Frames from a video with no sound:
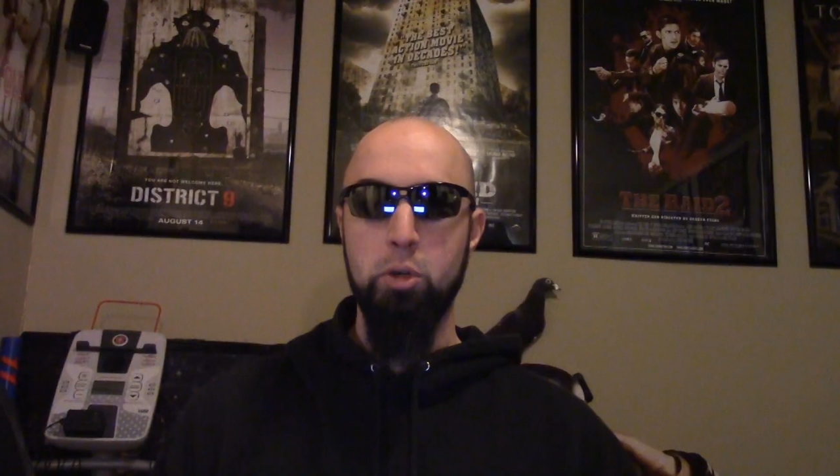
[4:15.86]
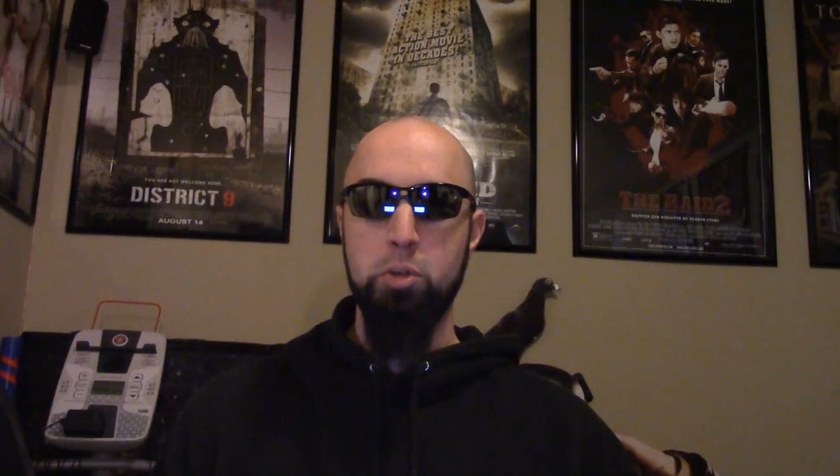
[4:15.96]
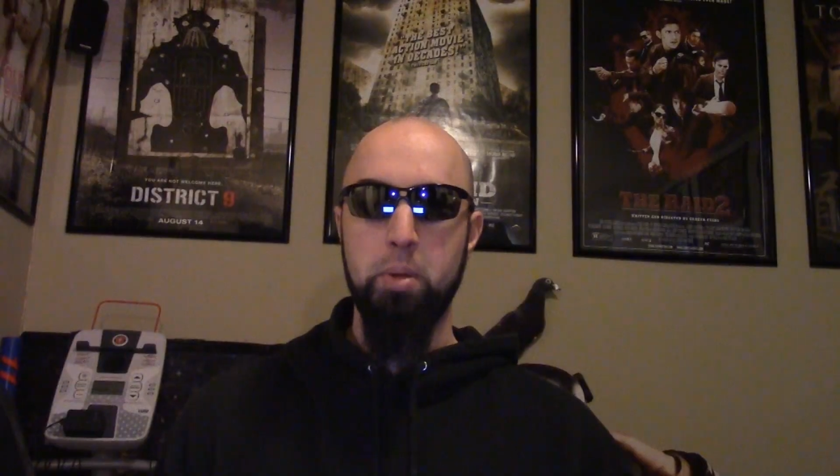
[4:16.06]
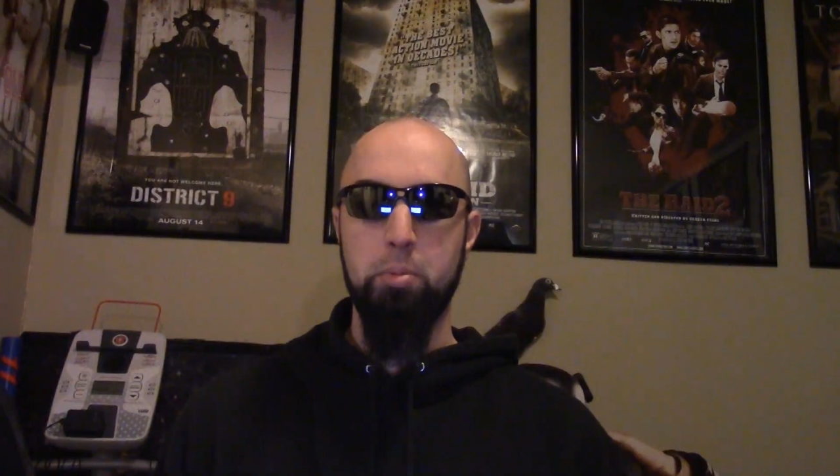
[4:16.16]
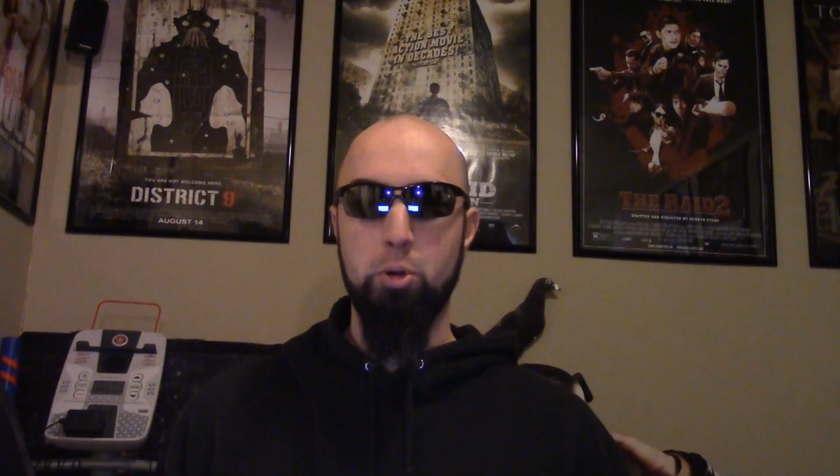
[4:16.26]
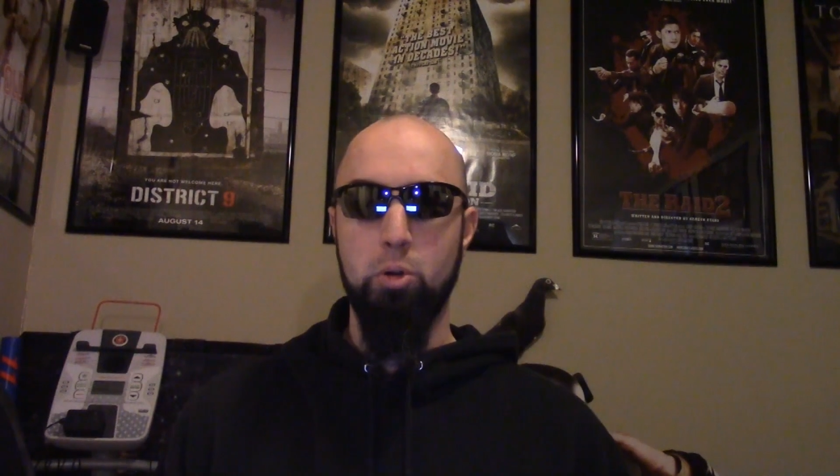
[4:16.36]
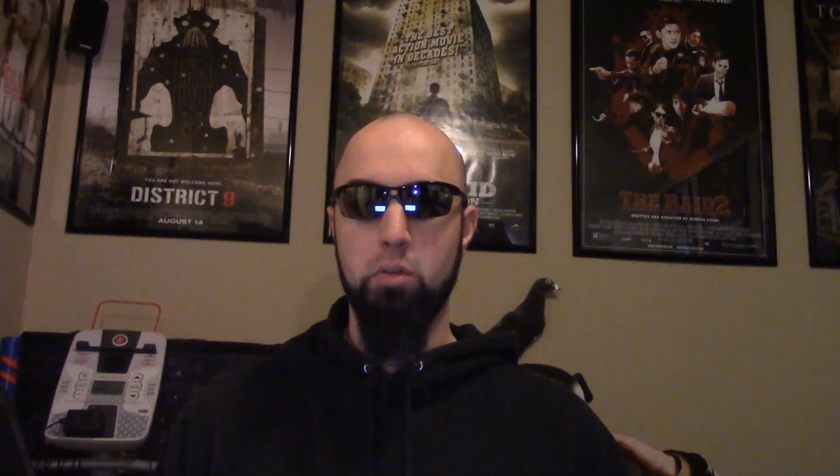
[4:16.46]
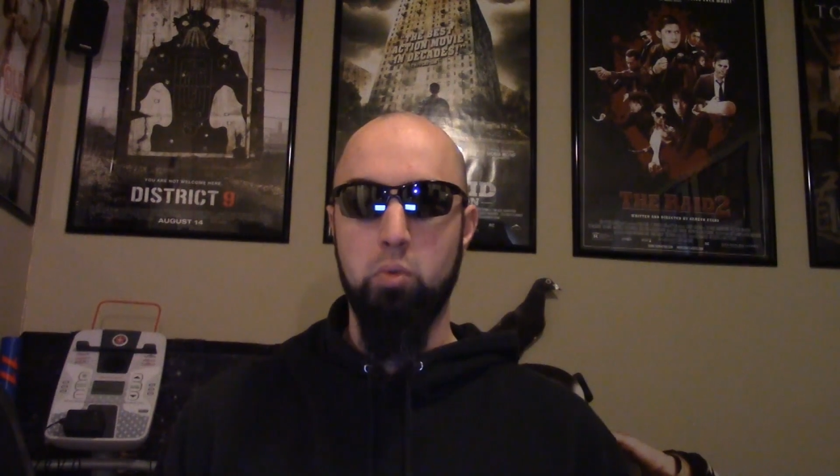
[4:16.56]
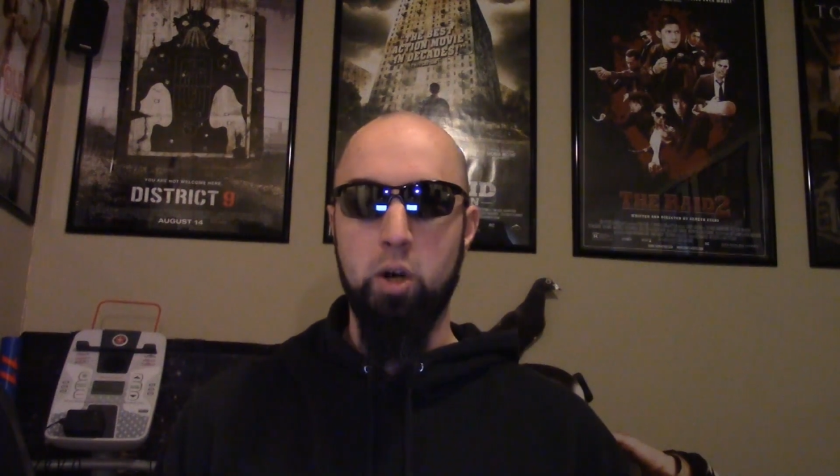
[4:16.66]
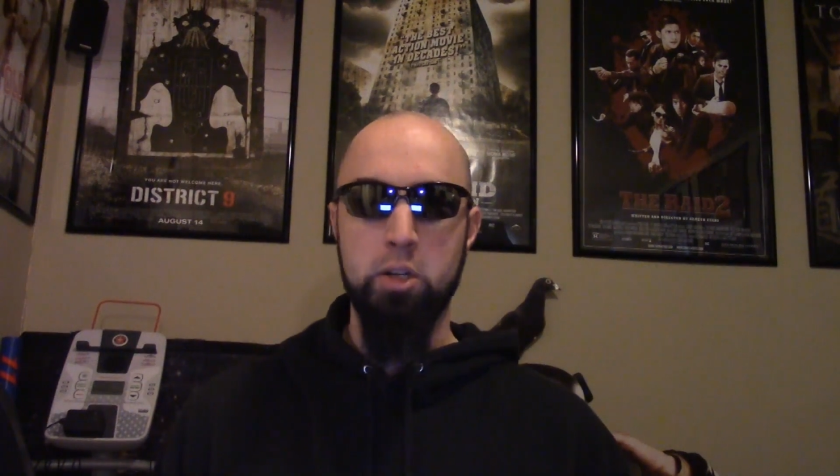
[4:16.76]
Most people who
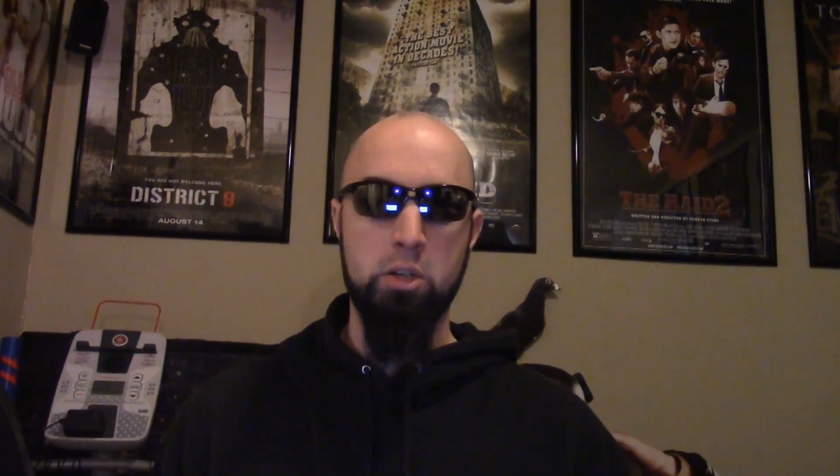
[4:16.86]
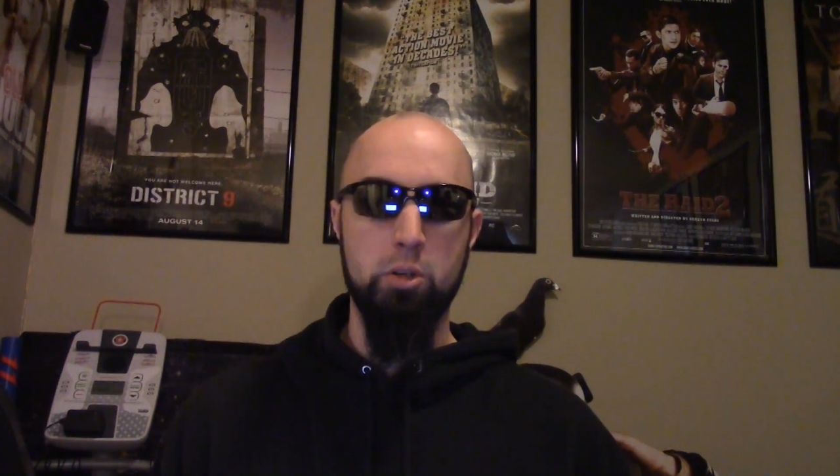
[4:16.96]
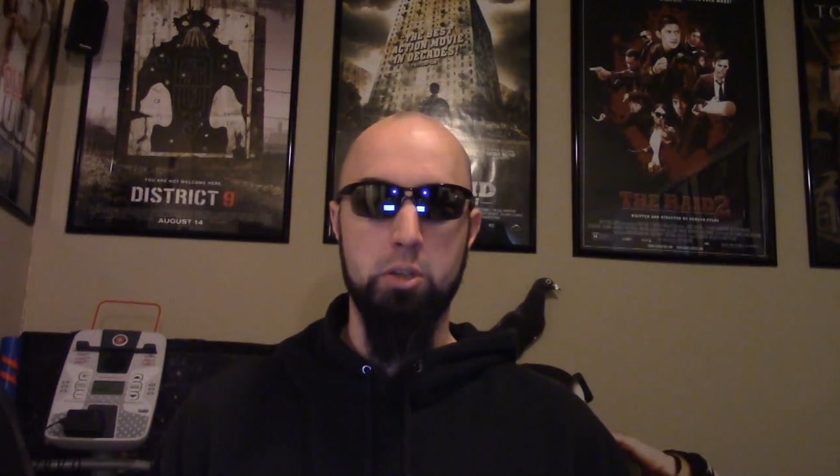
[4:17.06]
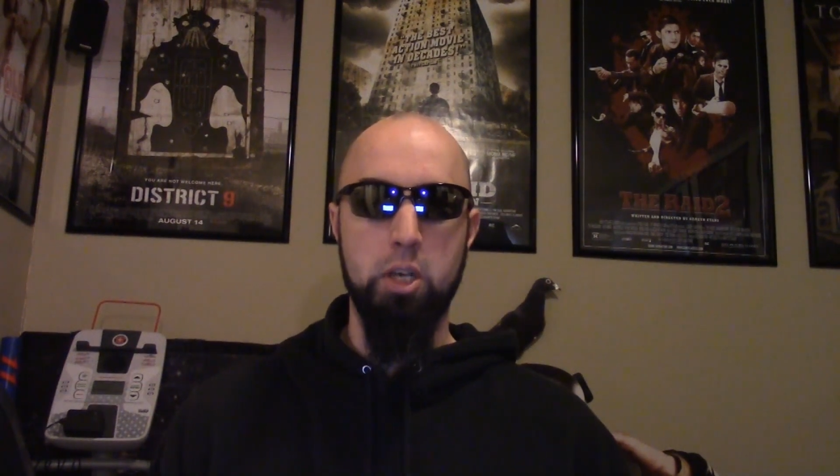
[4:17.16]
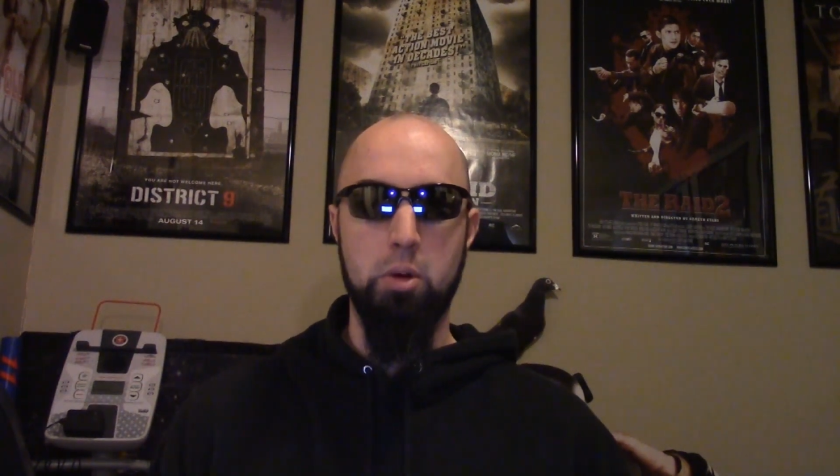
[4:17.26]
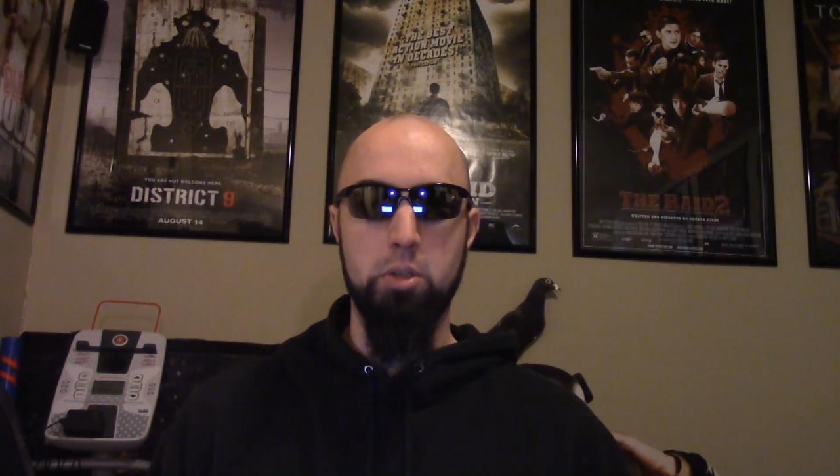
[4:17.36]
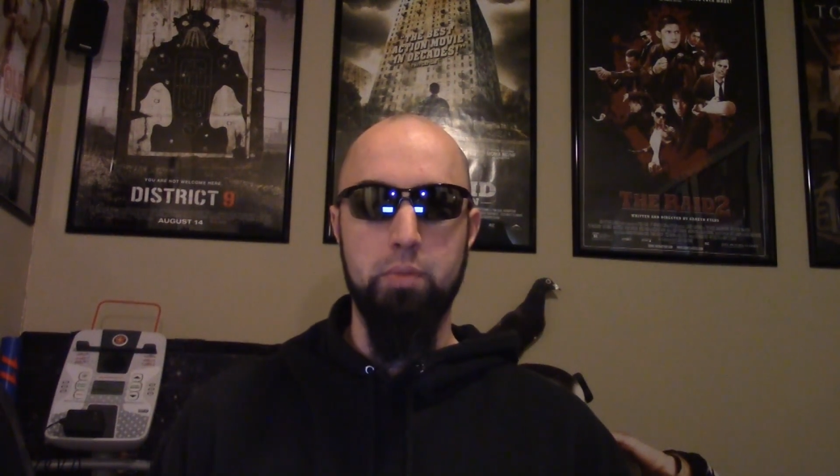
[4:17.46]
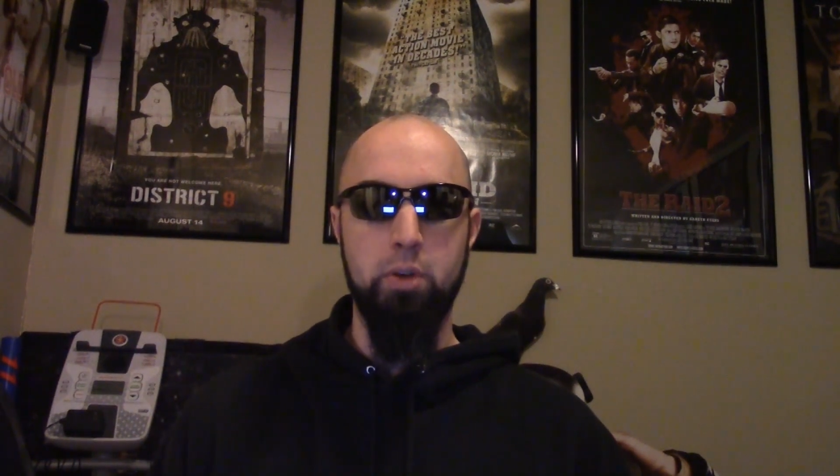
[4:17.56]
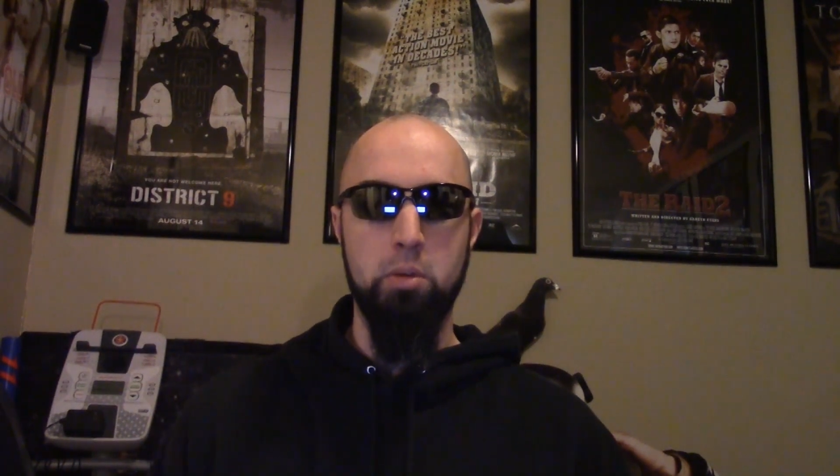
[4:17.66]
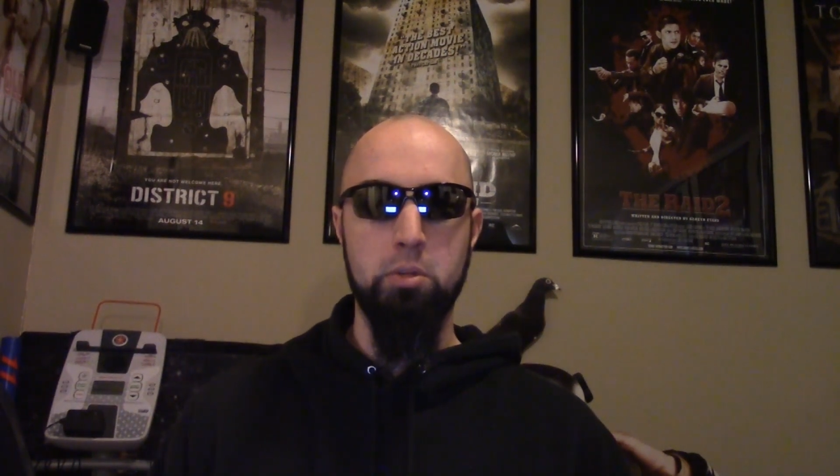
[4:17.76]
have watched Kurosawa's
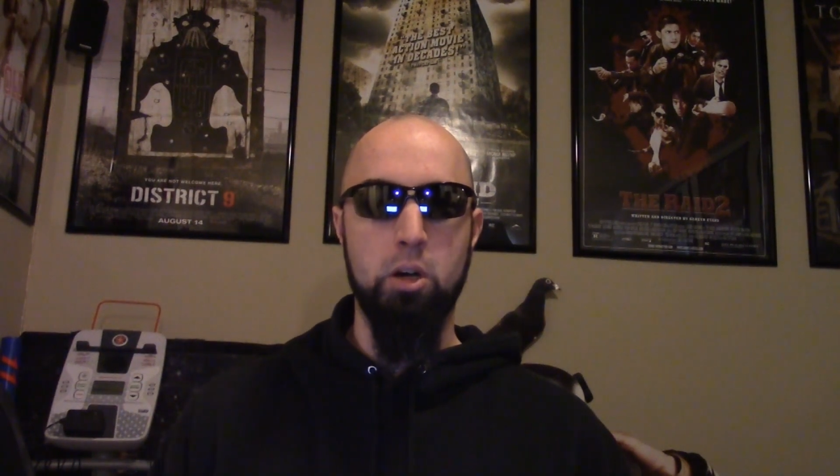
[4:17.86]
films